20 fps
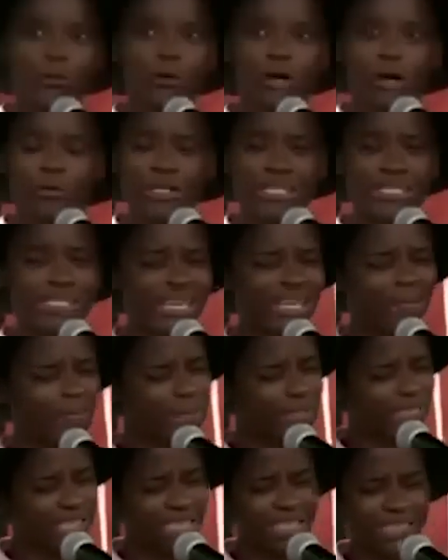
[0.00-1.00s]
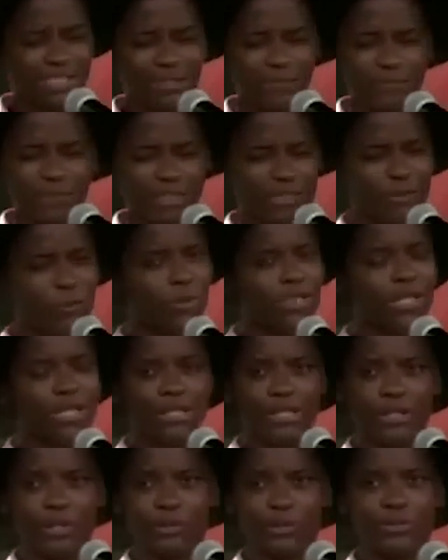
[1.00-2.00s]
and say, please, if there's one
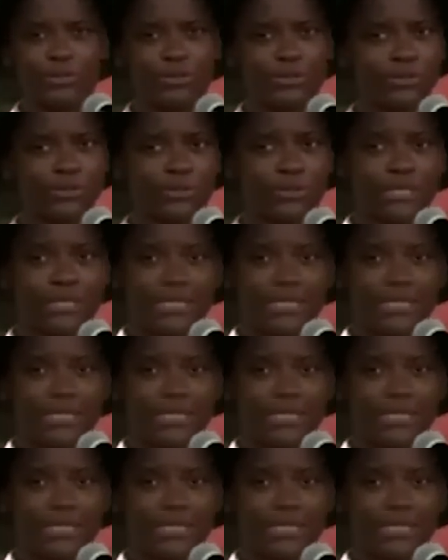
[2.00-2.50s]
thing you do